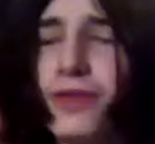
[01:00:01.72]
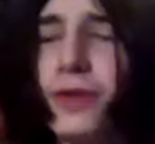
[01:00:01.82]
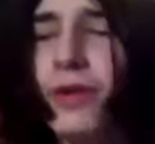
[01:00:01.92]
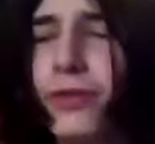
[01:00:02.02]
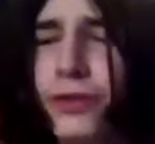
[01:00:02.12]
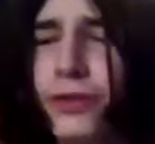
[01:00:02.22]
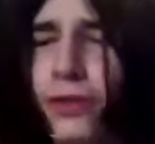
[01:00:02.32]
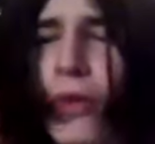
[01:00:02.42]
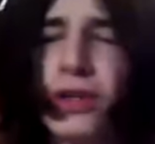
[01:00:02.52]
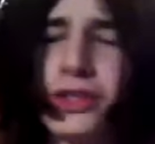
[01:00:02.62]
you
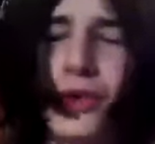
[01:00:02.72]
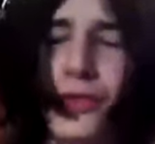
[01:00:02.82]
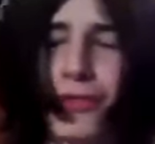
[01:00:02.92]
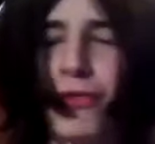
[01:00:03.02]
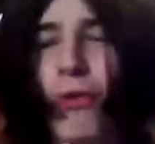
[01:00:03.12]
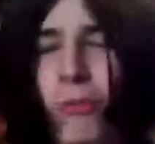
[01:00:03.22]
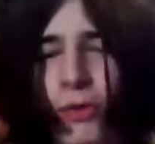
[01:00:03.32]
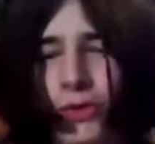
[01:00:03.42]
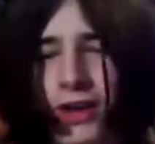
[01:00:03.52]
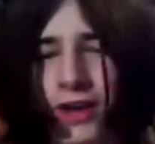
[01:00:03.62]
don't enjoy Flo
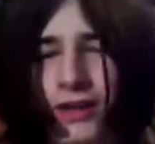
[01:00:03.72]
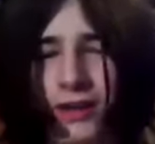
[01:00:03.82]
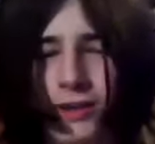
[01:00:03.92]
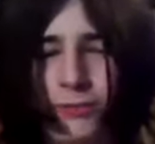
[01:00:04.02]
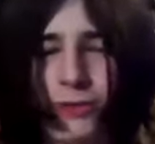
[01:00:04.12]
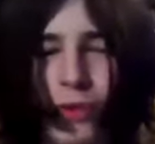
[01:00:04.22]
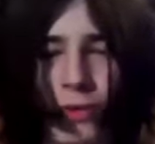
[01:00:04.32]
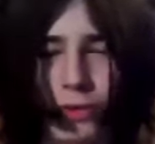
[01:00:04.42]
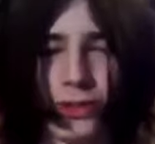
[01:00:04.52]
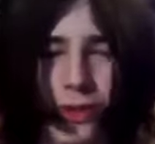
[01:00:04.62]
Mornier, you've got no
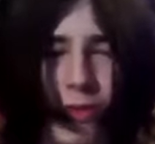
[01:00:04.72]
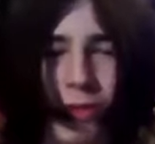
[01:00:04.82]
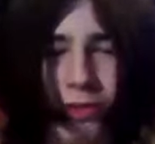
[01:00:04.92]
soul.